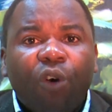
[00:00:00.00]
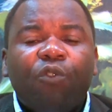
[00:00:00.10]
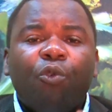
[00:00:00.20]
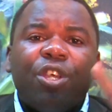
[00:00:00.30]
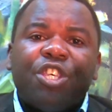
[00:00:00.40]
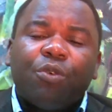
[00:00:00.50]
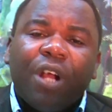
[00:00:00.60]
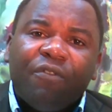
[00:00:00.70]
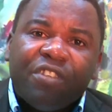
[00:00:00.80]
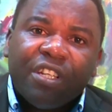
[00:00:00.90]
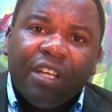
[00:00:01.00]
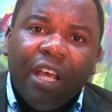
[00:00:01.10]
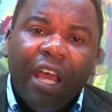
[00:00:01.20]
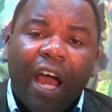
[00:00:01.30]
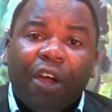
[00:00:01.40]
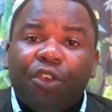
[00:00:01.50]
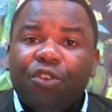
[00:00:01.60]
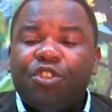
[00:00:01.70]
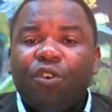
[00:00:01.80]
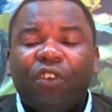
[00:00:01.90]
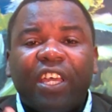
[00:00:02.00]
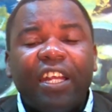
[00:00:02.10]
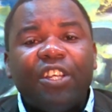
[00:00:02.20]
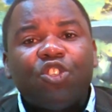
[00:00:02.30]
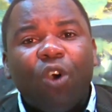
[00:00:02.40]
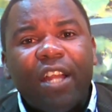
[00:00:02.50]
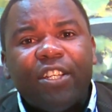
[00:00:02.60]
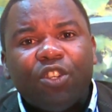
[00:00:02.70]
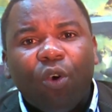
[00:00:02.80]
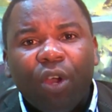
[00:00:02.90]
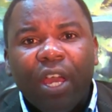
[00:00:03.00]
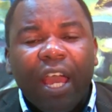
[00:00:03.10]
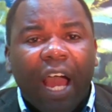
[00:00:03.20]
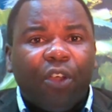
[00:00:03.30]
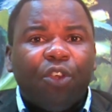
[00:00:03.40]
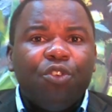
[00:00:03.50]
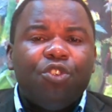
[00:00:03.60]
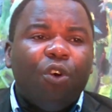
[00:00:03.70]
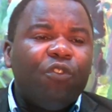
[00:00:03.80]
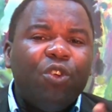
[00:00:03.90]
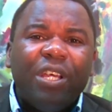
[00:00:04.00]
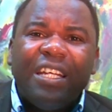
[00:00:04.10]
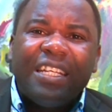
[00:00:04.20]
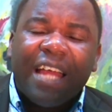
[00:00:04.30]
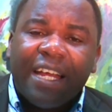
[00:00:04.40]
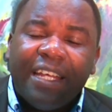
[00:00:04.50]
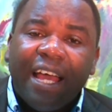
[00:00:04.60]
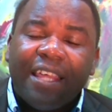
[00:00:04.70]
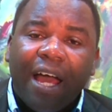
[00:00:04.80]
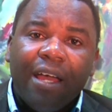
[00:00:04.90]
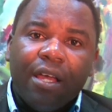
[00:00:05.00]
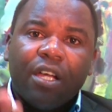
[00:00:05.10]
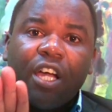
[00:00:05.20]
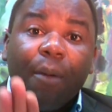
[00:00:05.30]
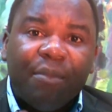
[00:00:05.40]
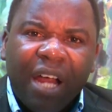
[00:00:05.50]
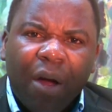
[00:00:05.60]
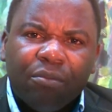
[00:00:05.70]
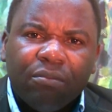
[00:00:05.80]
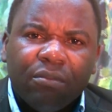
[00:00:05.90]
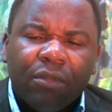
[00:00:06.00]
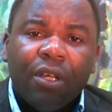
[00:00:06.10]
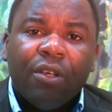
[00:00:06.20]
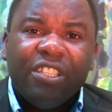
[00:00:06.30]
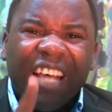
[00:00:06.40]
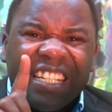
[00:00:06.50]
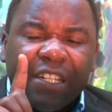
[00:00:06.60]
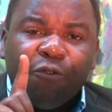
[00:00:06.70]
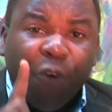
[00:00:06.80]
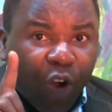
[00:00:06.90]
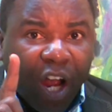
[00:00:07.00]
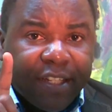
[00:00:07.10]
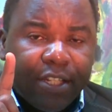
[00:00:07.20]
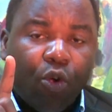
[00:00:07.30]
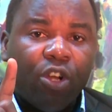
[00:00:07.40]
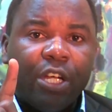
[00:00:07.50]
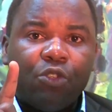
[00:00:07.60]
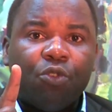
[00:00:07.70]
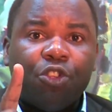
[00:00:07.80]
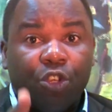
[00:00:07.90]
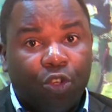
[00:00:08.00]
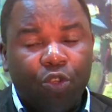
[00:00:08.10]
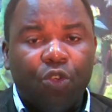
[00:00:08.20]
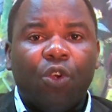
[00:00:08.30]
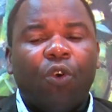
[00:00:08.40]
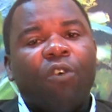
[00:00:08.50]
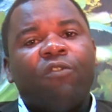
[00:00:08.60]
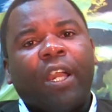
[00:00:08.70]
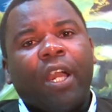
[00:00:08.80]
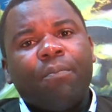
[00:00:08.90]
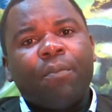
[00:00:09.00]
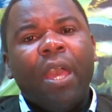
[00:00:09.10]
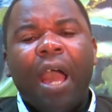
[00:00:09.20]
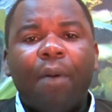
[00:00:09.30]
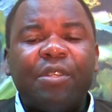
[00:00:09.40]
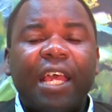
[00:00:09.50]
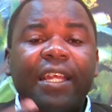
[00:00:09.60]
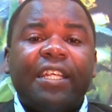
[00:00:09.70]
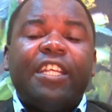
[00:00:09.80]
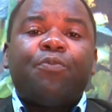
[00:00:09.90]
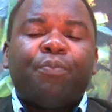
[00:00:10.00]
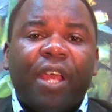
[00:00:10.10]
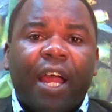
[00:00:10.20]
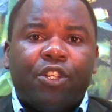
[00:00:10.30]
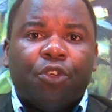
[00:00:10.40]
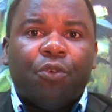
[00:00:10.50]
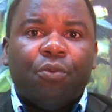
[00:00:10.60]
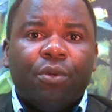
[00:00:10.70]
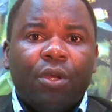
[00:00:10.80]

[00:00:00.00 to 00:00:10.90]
of witchcraft, accused of killing so and so, accused of doing this and the other, calm down. Just focus on the truth. You'll overcome. I'm sending this prayer to you